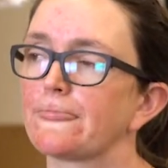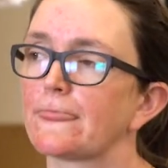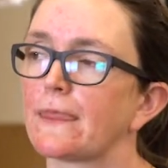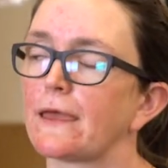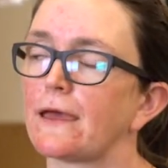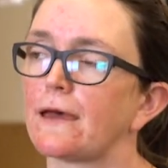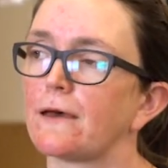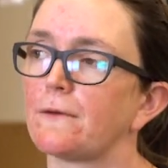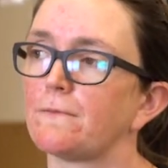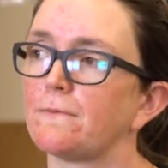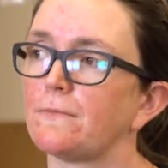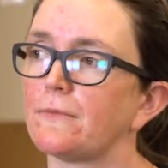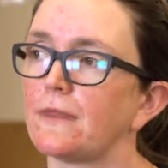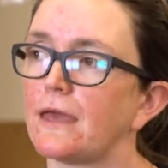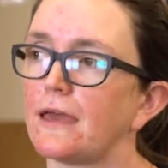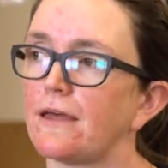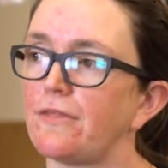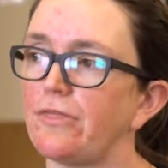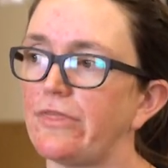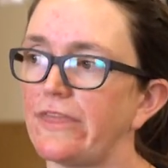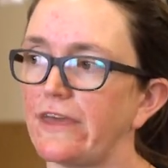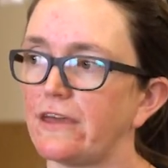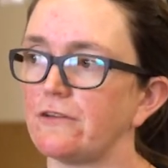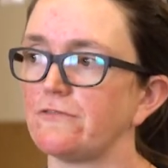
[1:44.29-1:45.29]

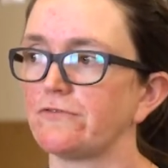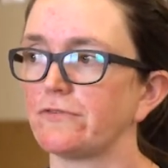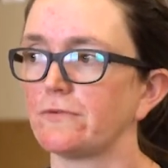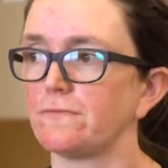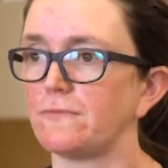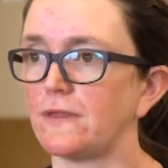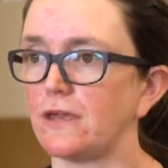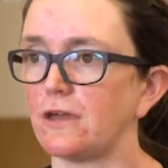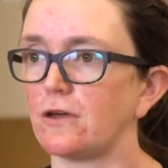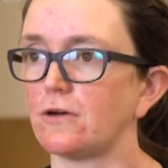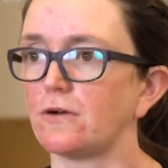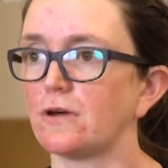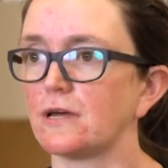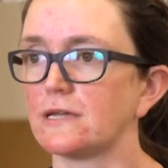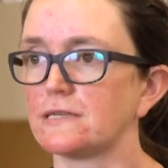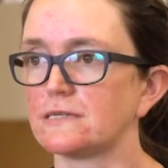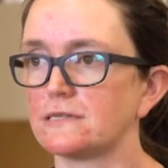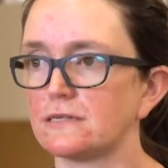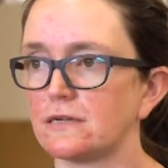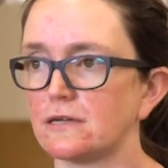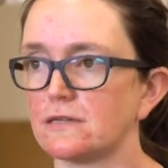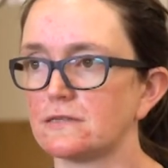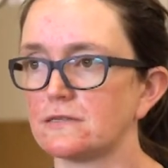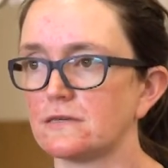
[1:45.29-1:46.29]
And then from there I
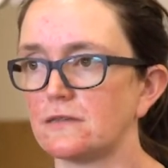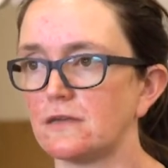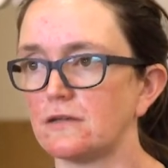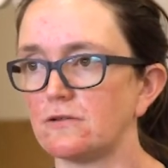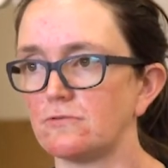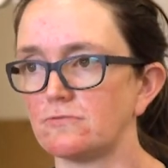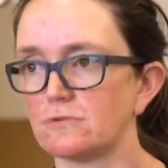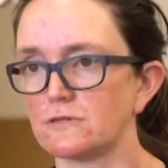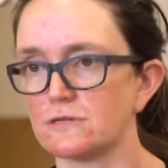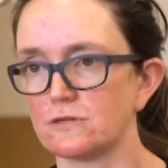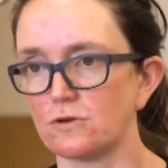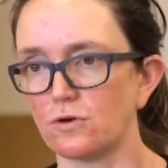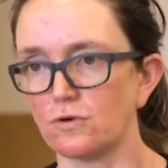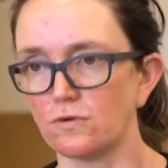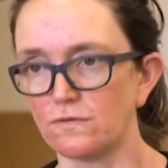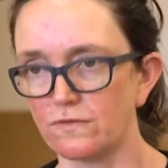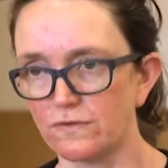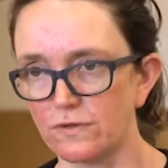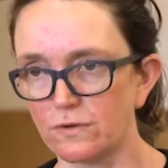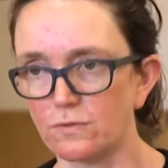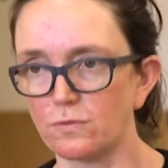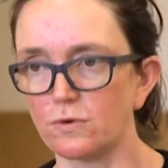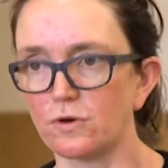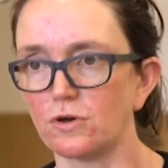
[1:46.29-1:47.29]
start to then resolve
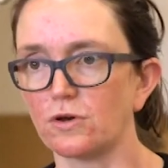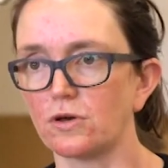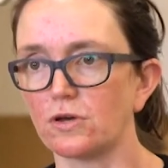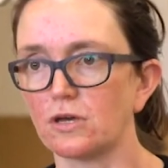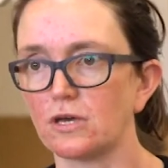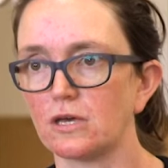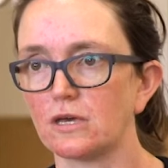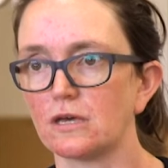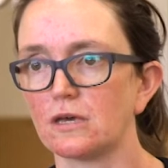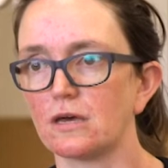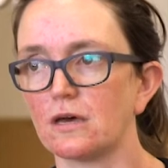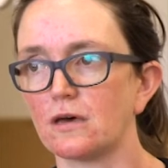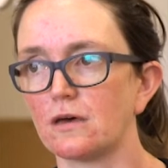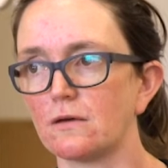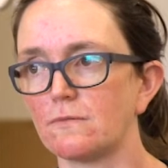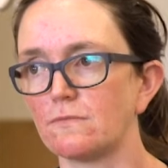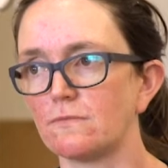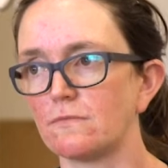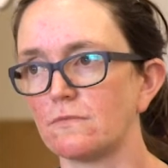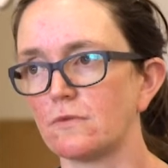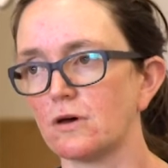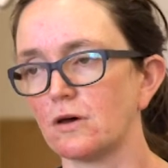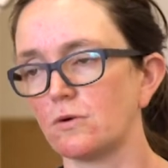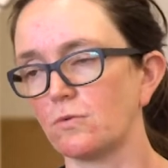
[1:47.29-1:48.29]
the work.
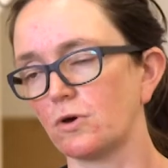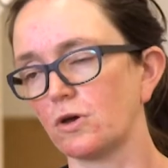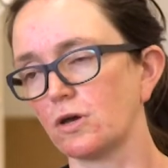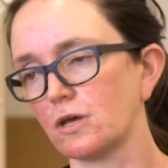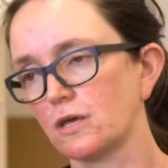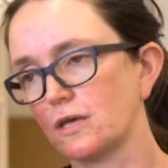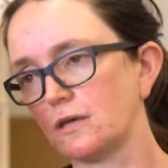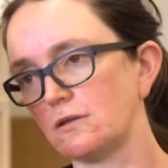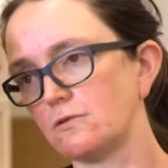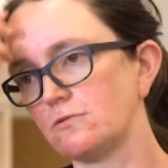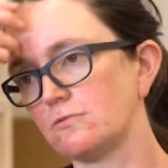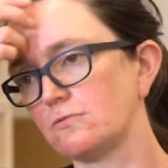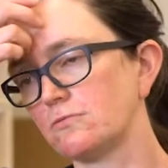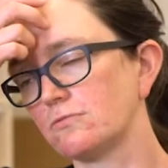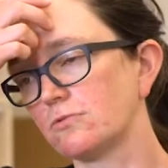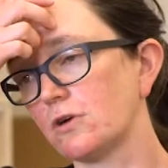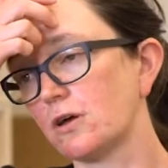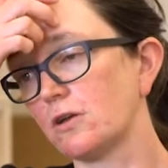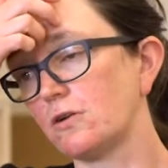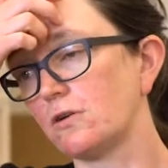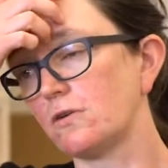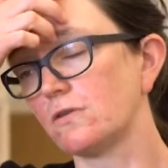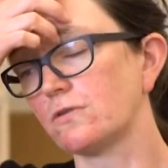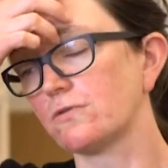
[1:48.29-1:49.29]
I work in
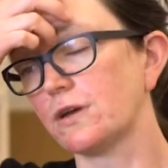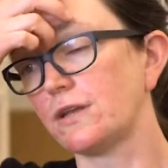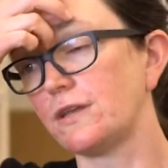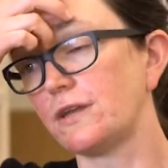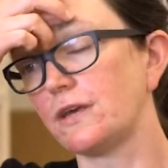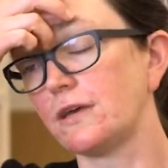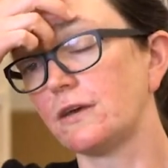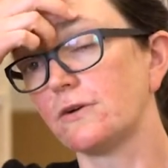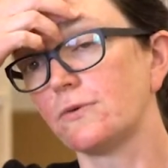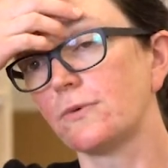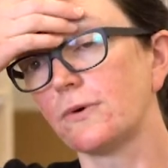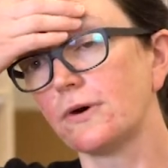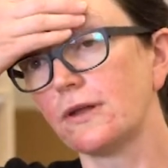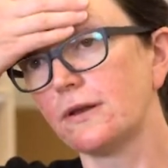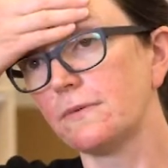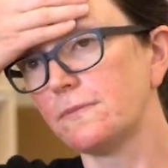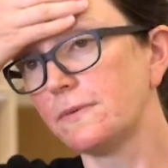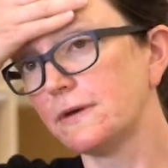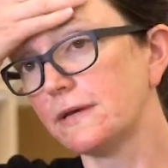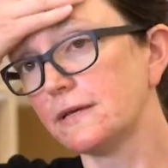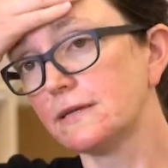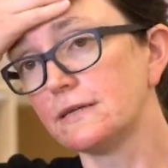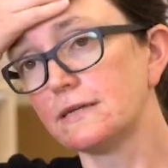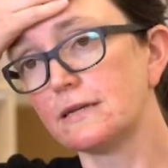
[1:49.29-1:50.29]
Rhino 3D quite a
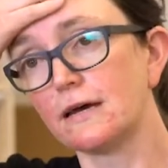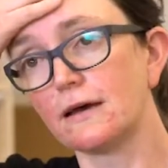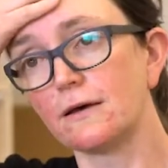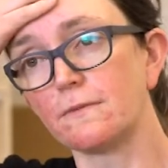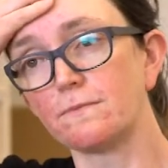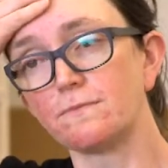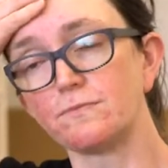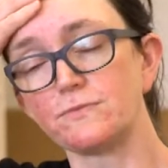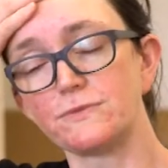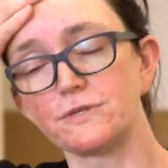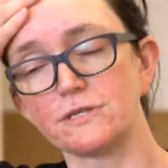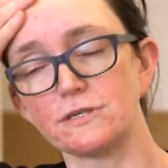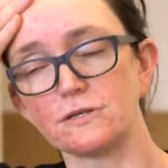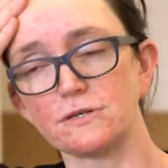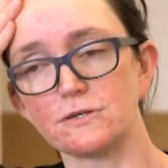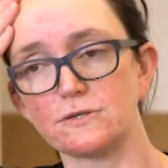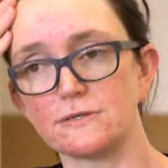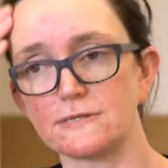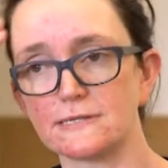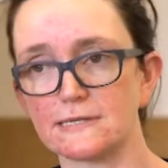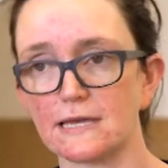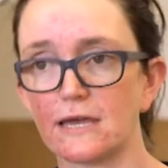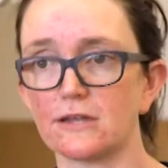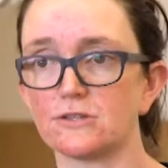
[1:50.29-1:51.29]
bit to
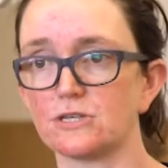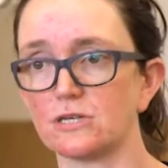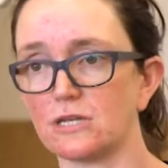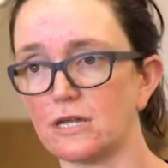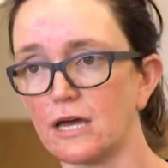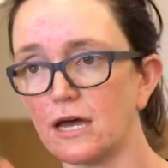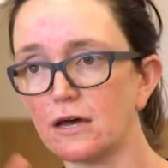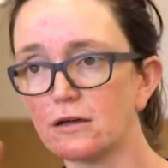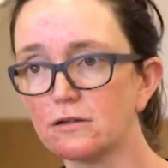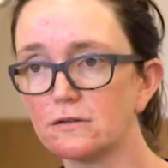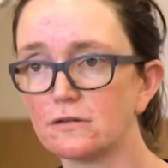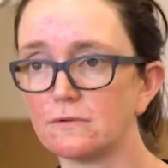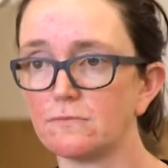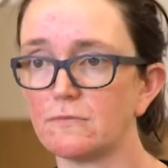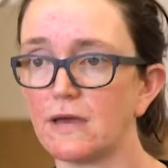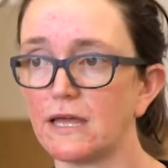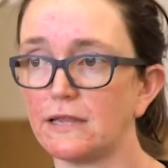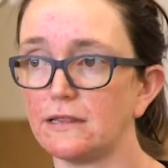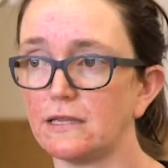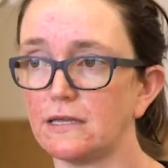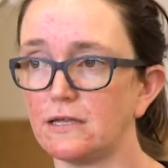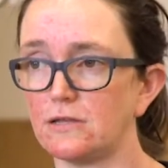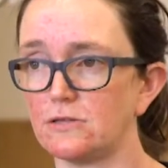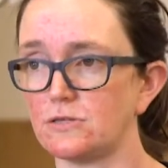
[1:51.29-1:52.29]
sketch it out,
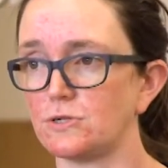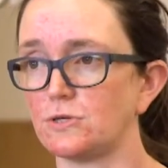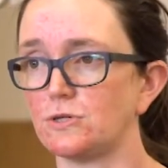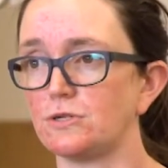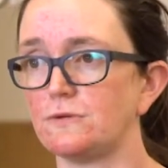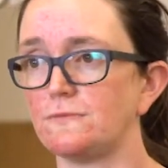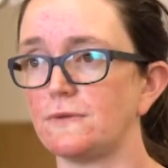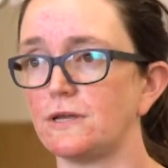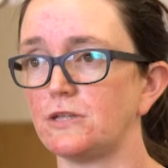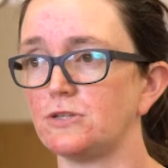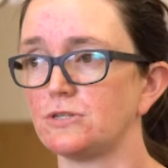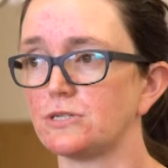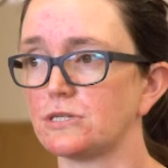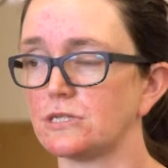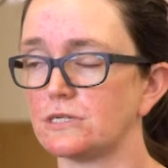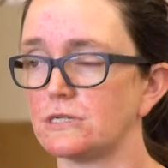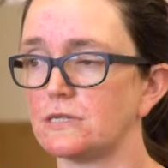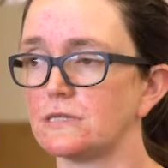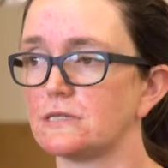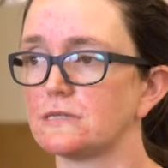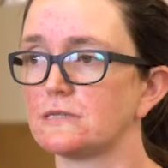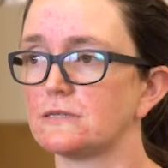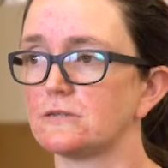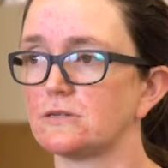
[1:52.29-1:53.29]
mainly in 2
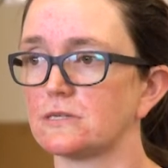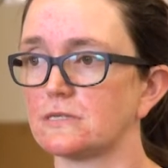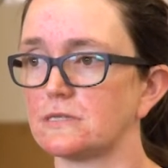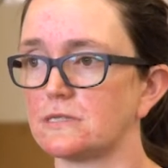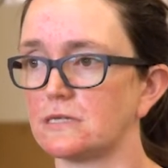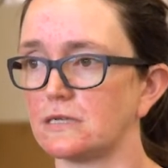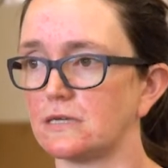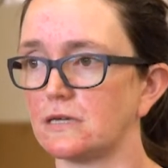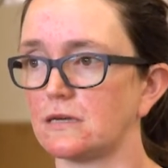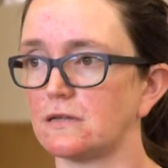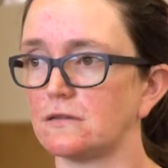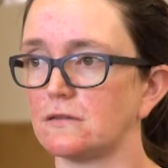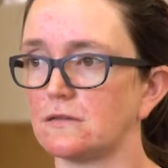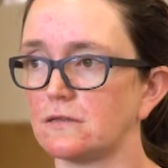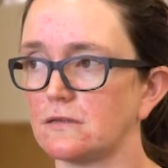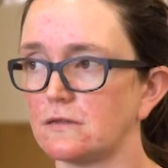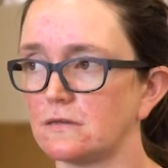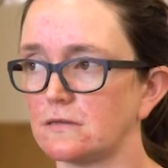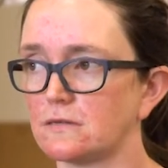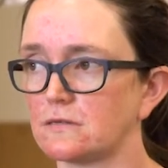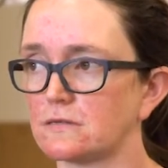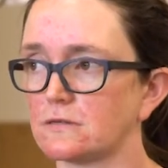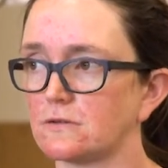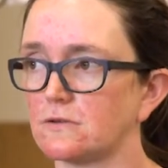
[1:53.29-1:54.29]
dimensions, just to get
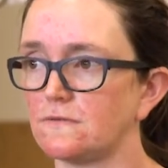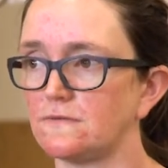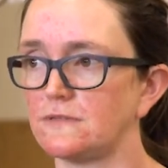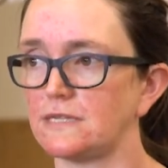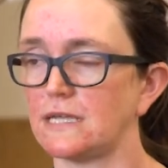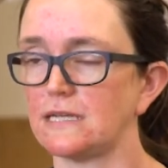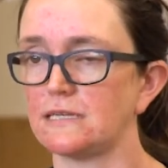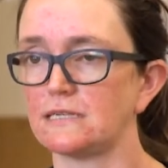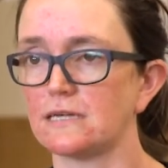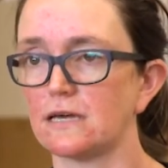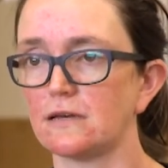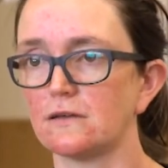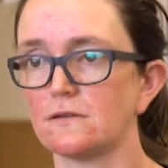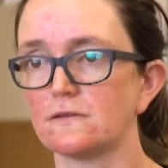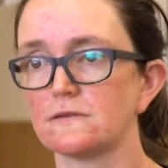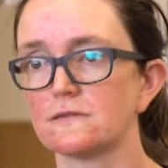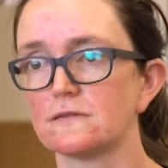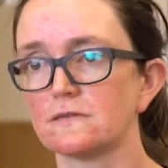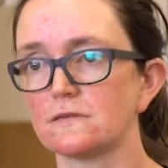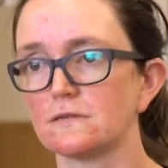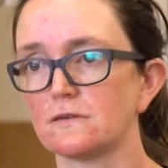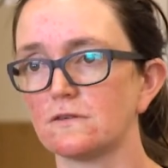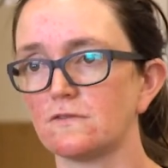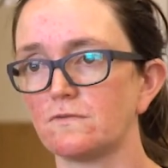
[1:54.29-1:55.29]
the sort of
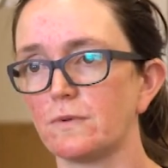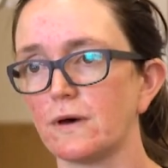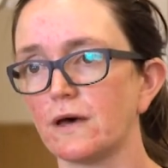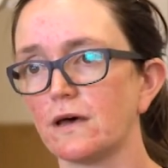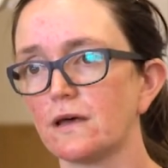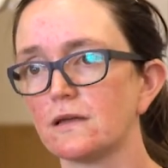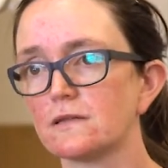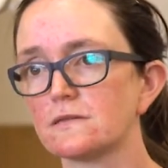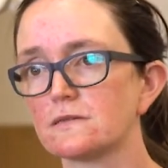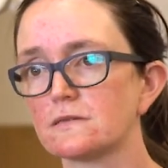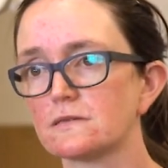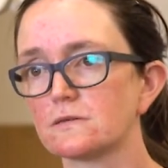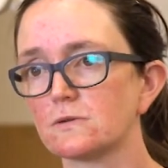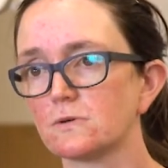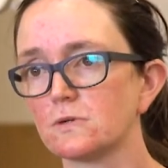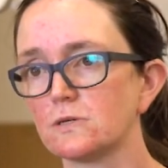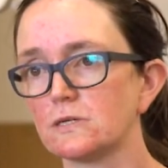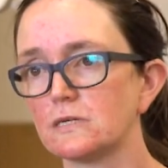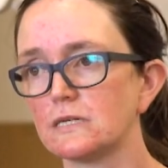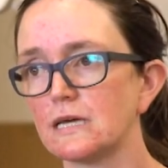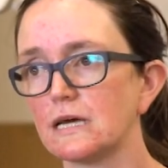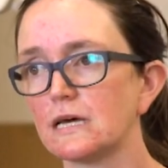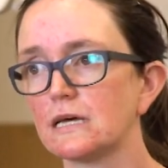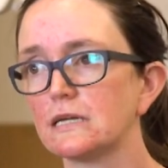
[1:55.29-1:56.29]
details of parts
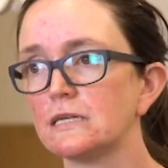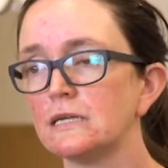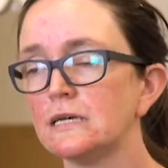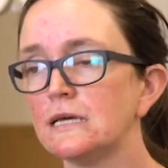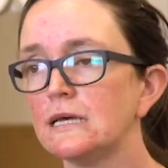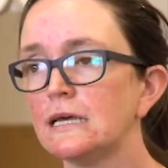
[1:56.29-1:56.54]
sorted out.